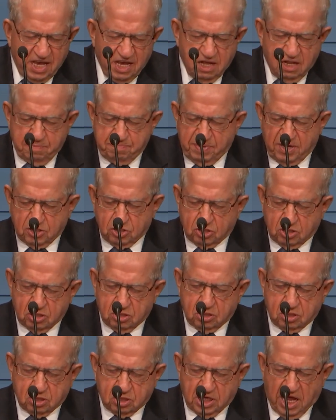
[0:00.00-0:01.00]
Help us to
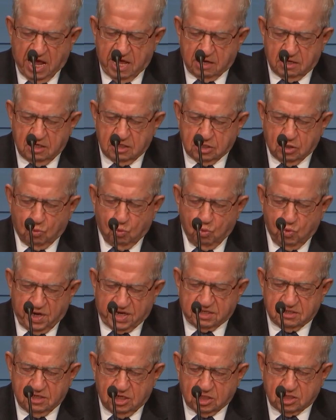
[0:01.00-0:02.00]
stand and to
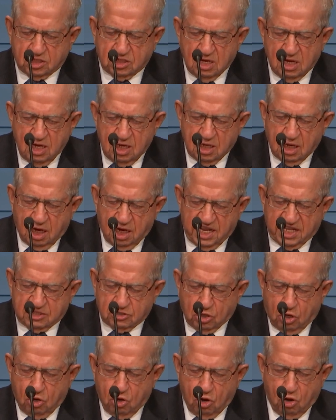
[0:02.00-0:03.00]
witness and let
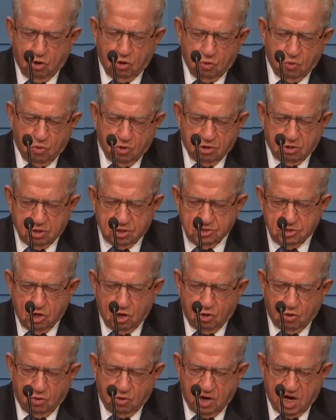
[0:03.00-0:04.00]
the whole world
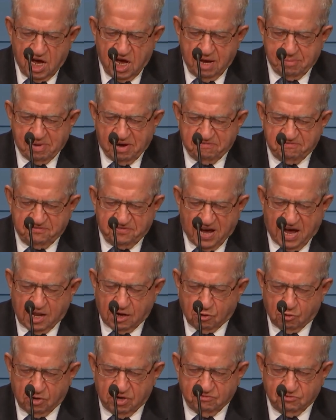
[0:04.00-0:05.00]
know I'm a
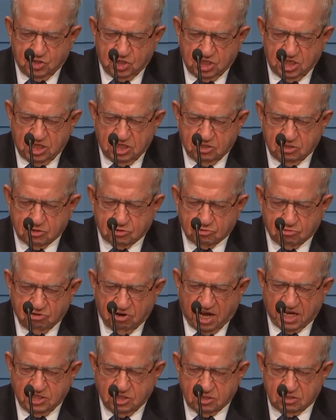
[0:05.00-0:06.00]
follower of Jesus
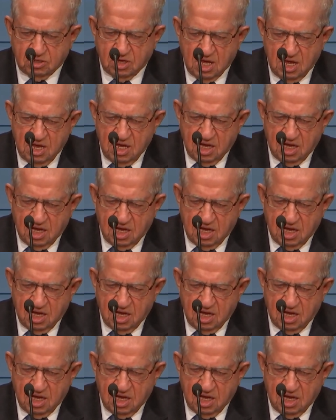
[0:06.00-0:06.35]
Christ.